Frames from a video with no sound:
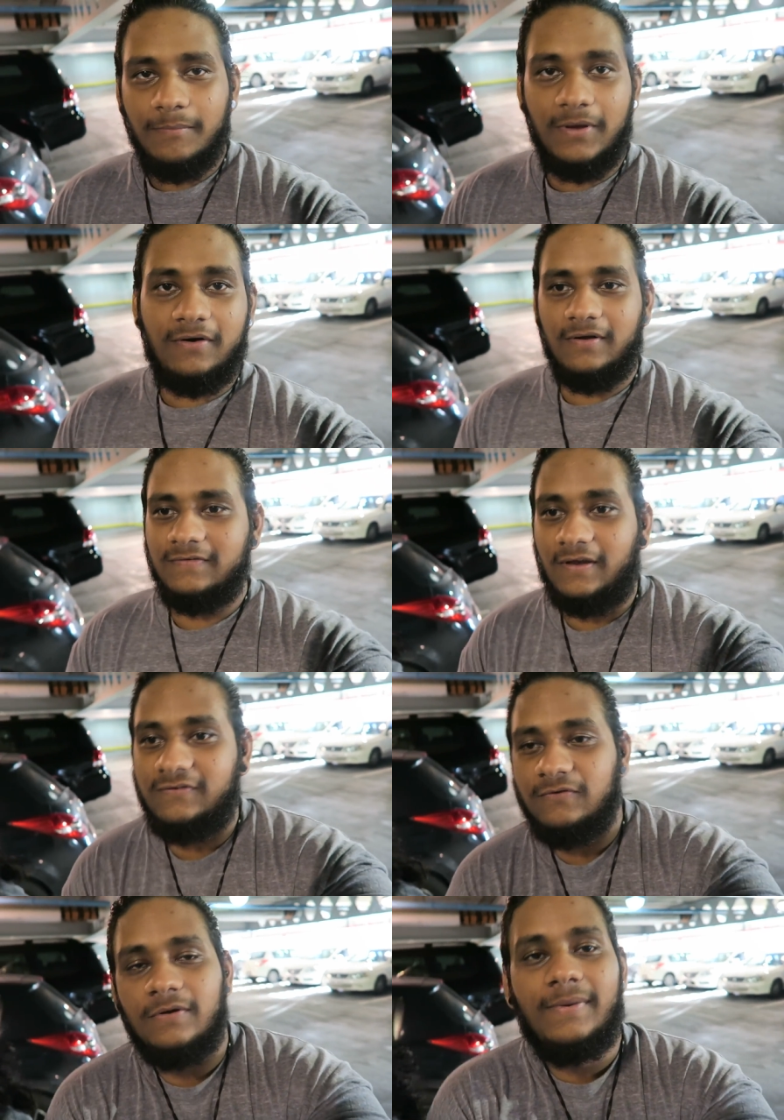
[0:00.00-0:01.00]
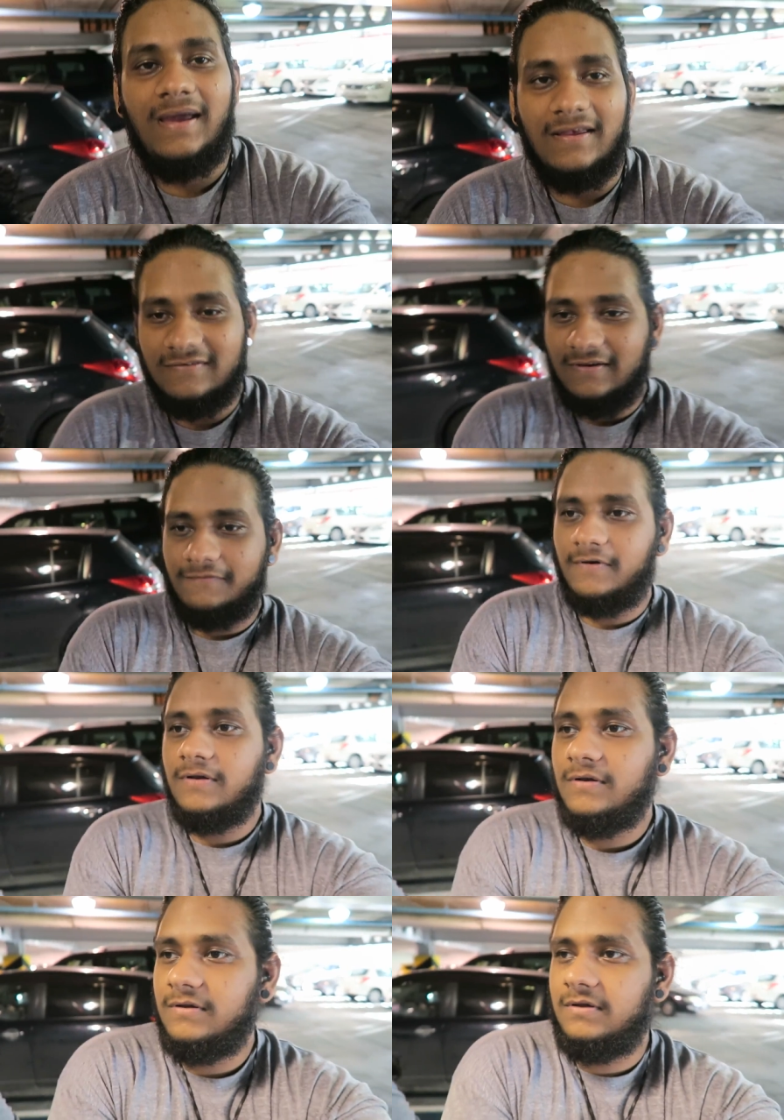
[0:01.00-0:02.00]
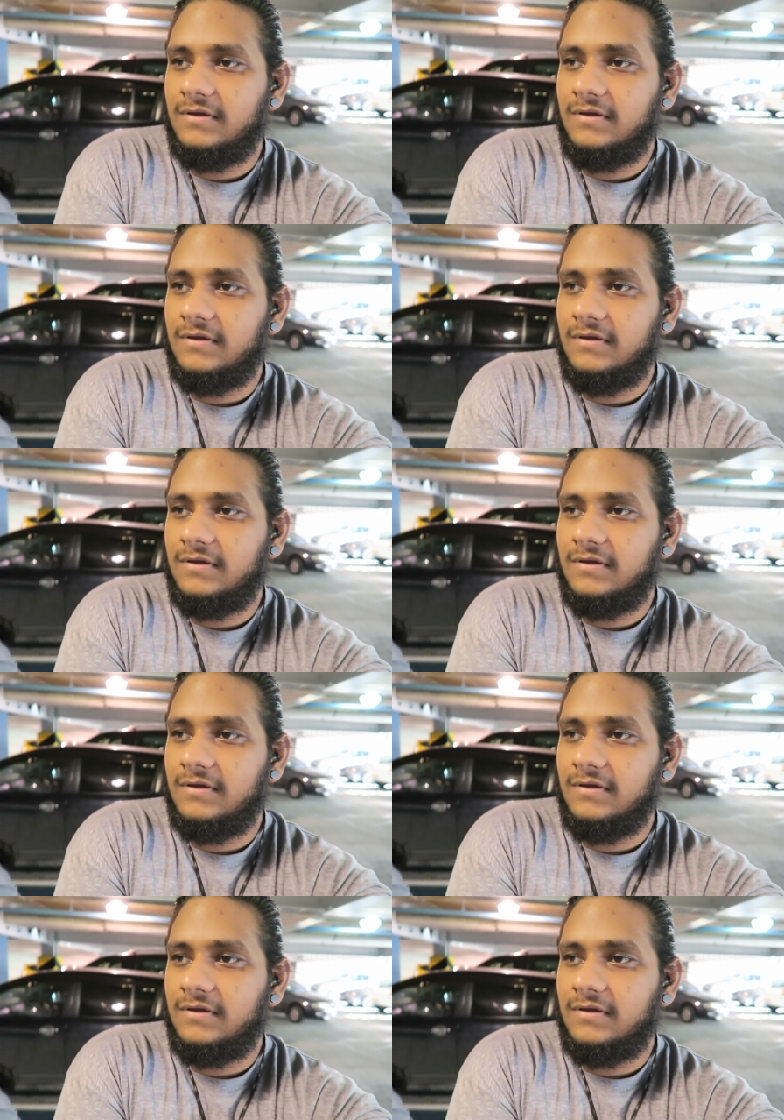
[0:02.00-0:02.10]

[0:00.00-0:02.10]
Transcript: because I sold my S seven.